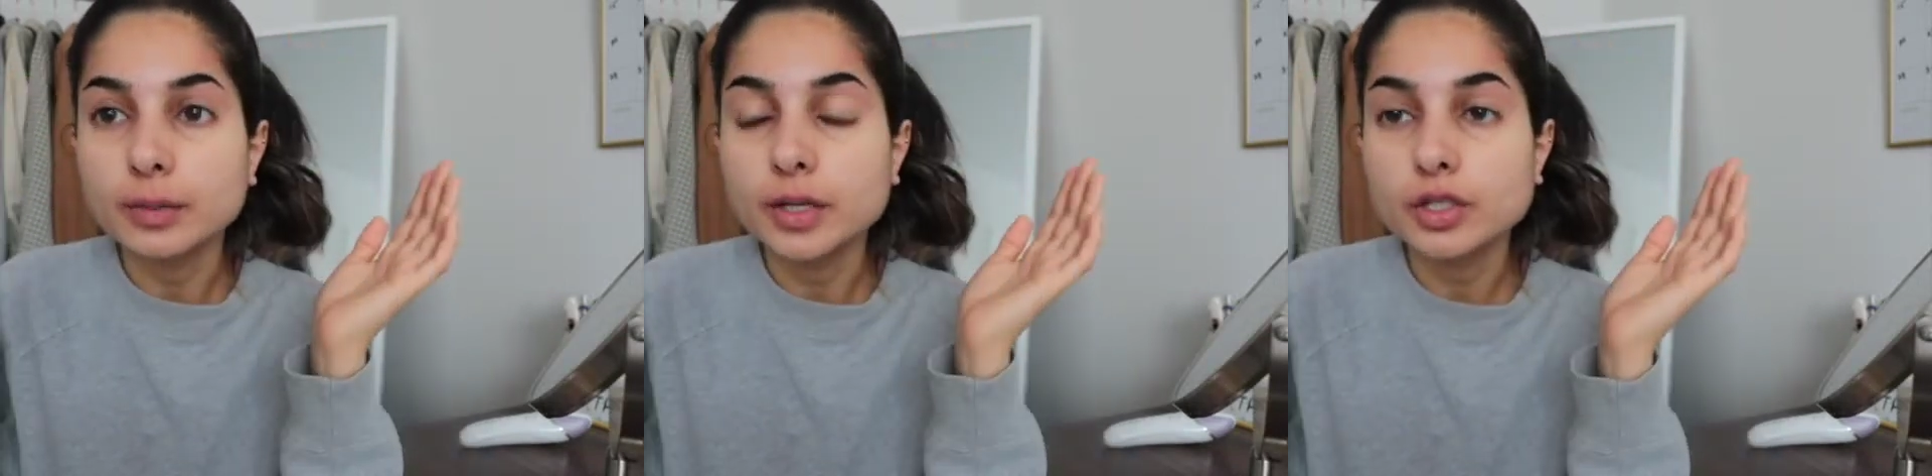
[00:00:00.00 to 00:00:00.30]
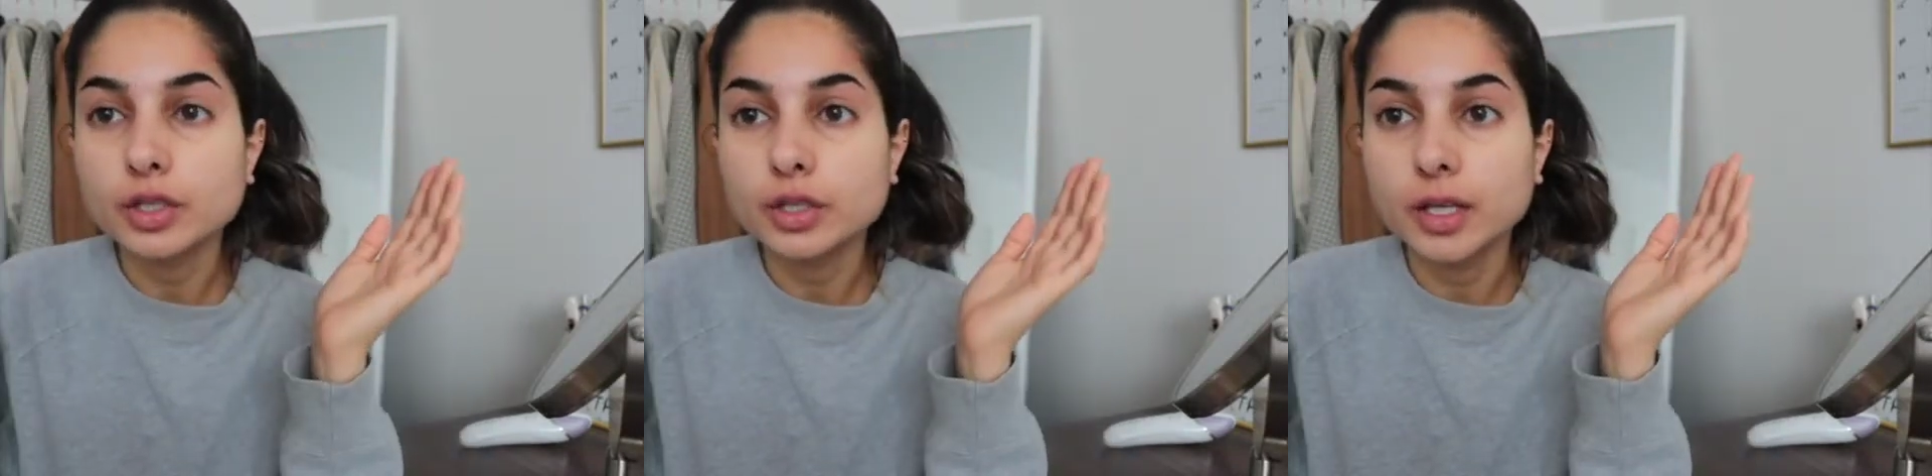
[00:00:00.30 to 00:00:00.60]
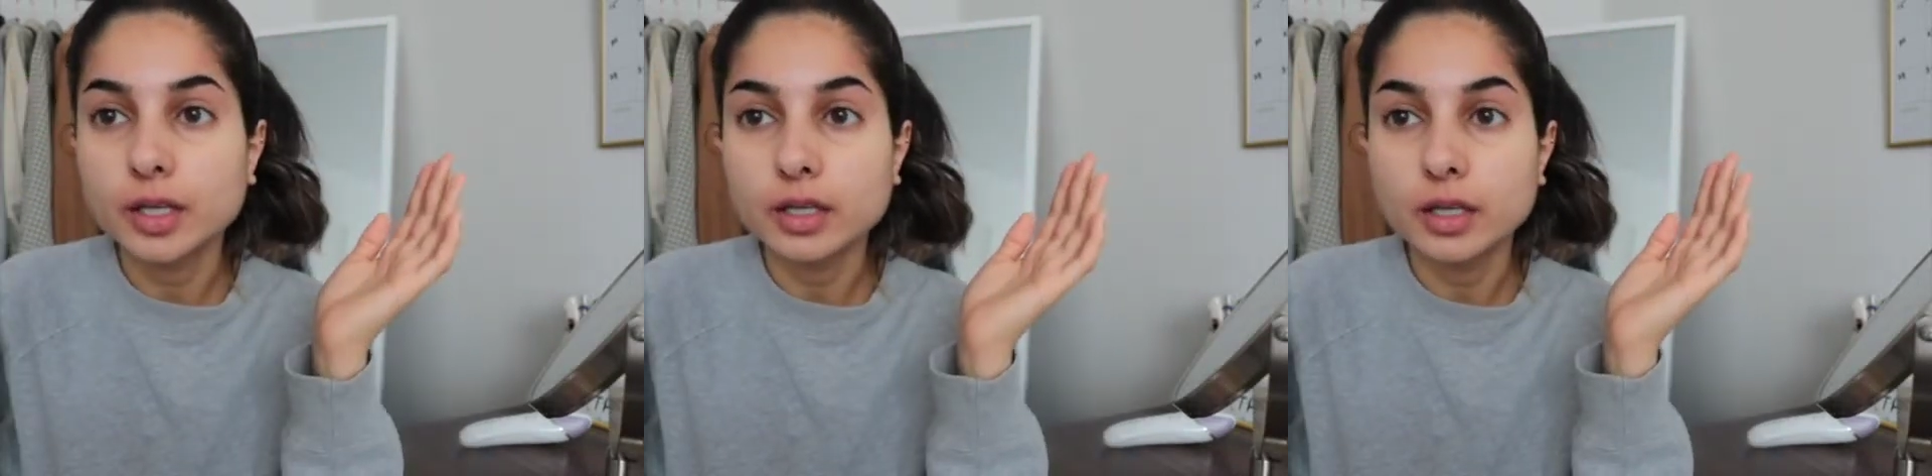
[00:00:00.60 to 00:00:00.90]
make sure
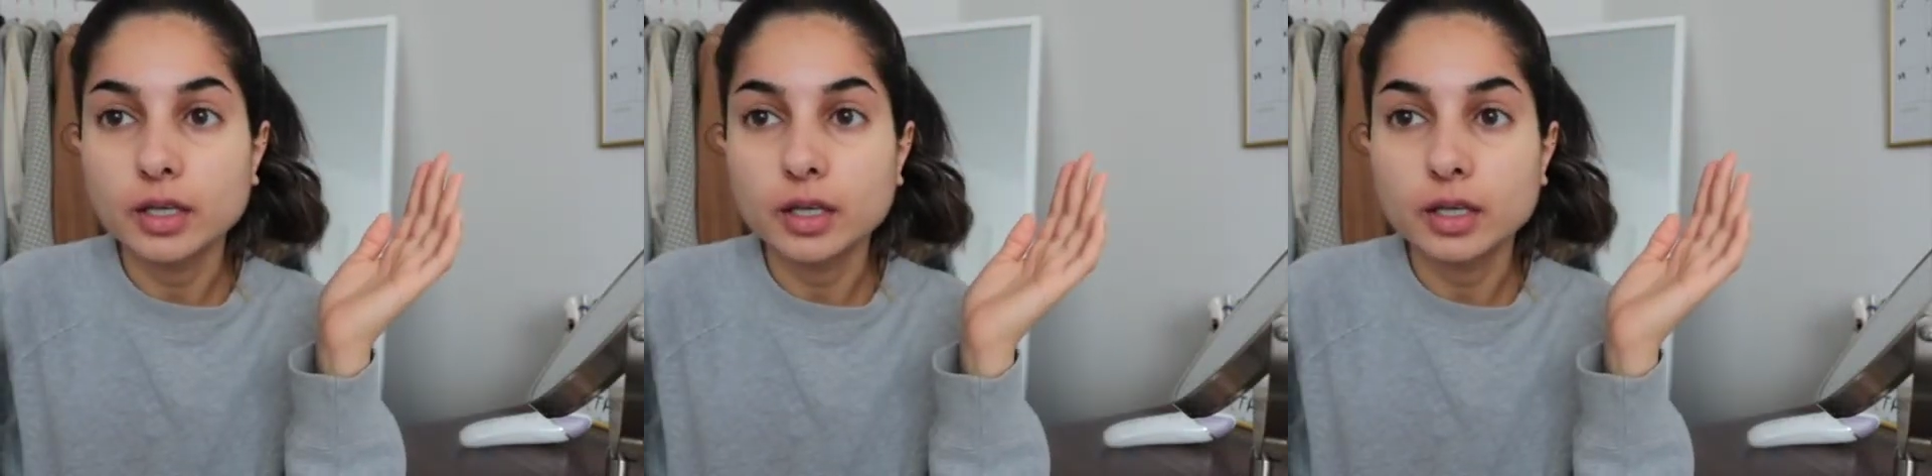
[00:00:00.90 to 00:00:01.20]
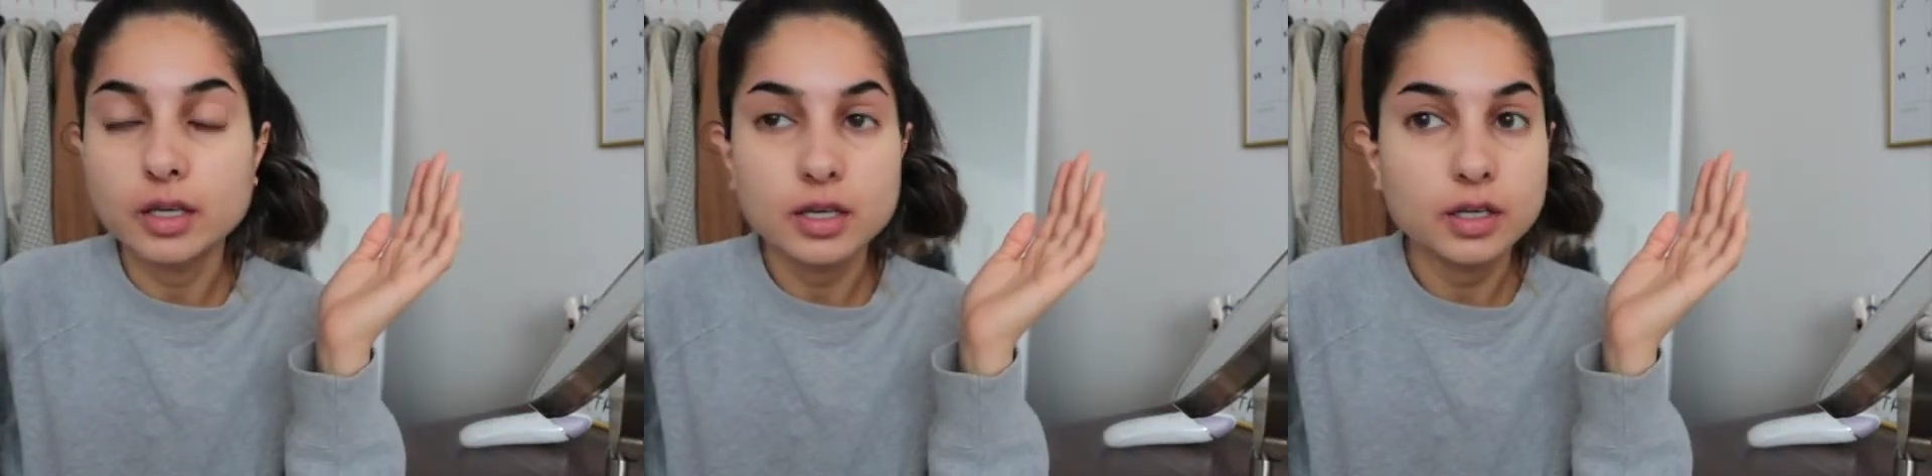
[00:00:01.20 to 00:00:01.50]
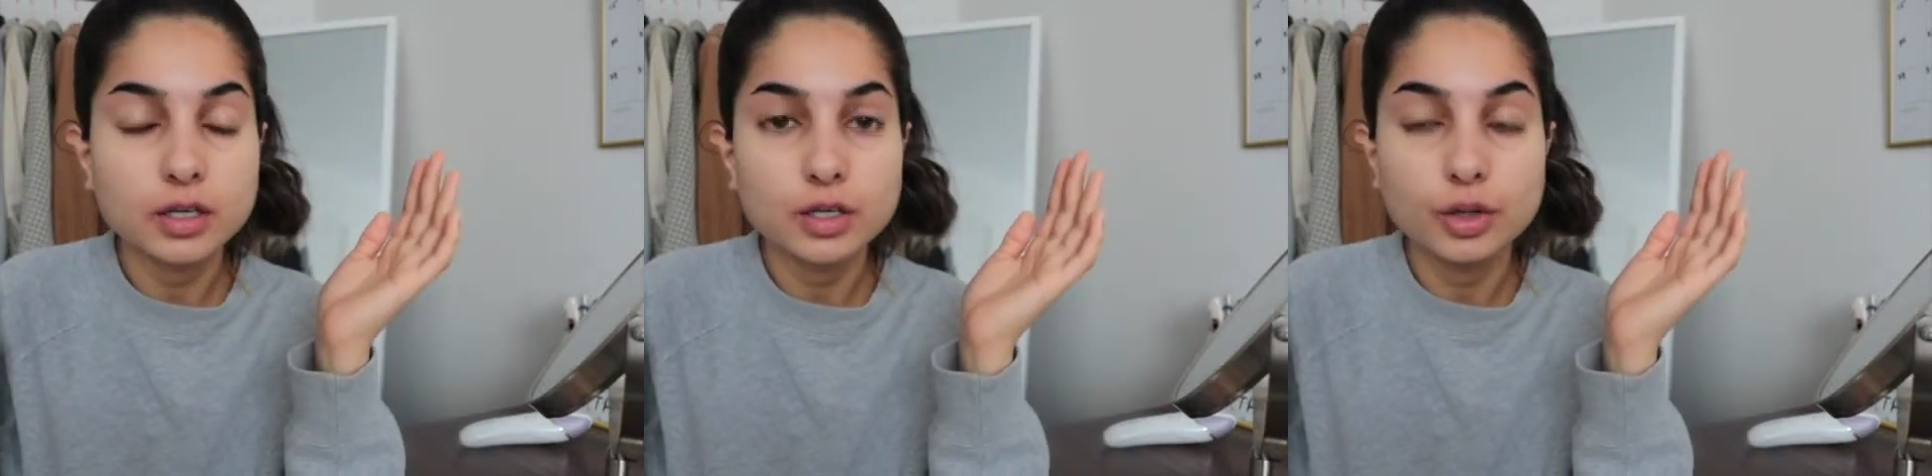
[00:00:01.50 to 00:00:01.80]
that like
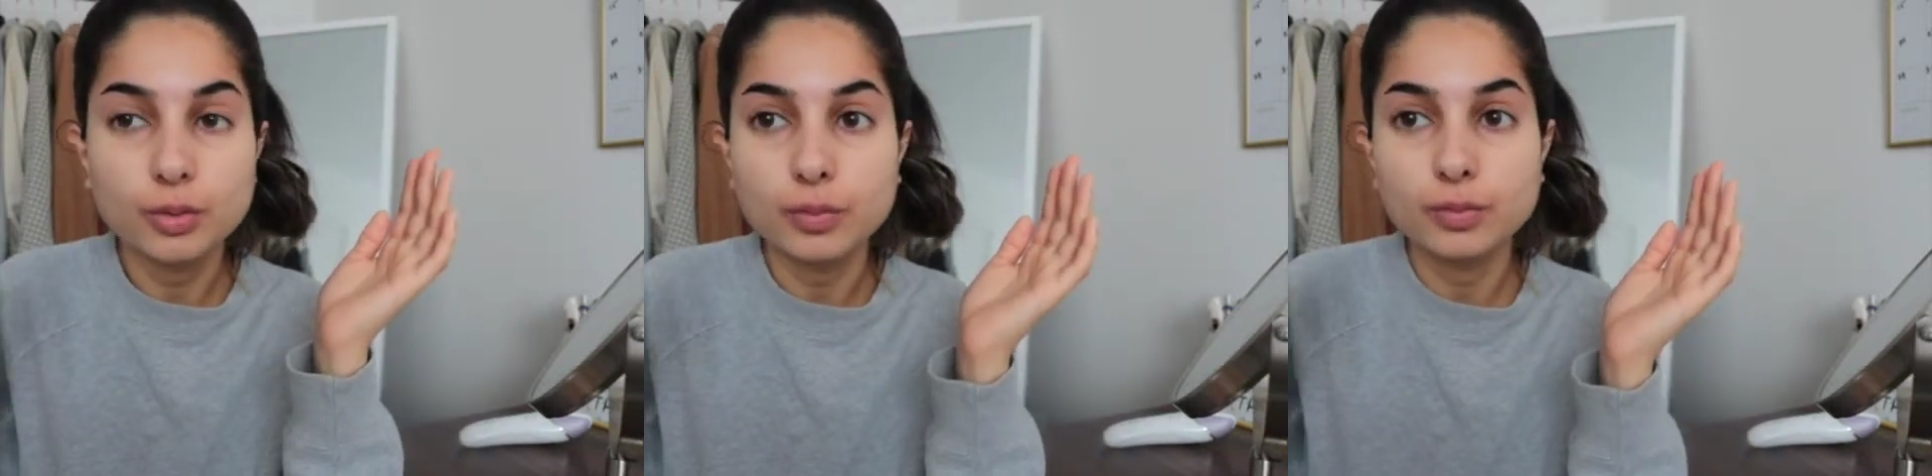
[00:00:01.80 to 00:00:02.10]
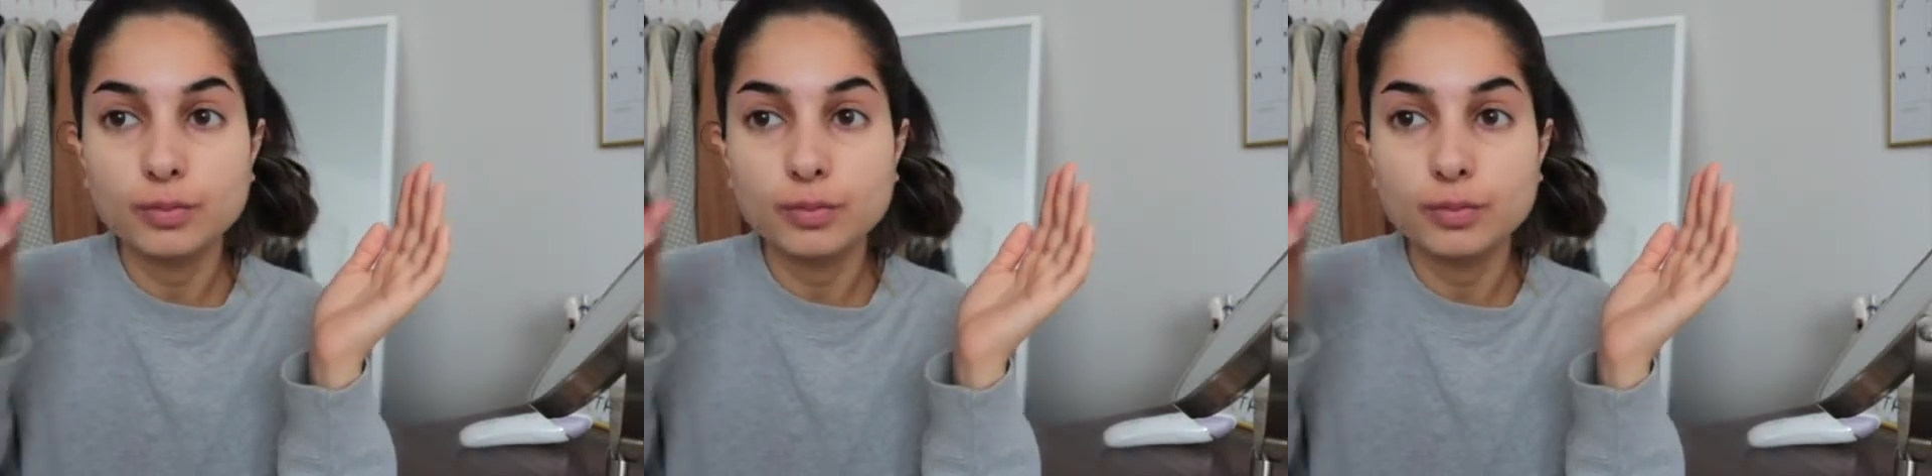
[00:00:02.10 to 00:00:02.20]
you